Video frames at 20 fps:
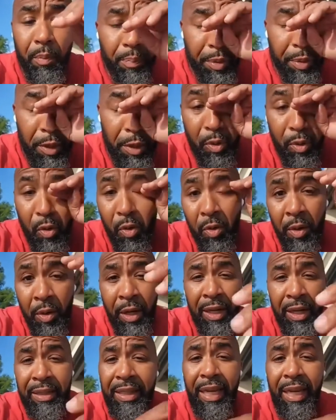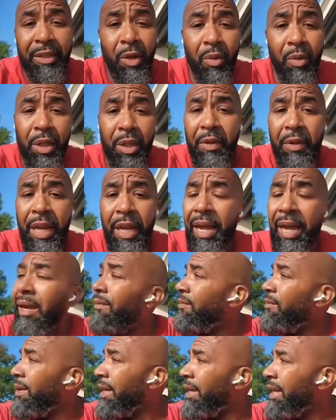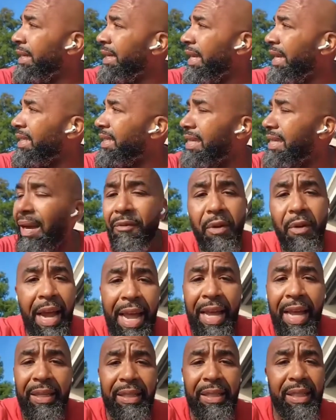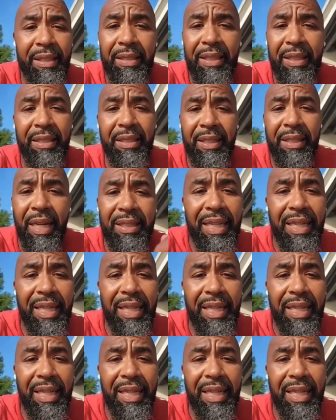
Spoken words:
people that don't even have, that's never had the success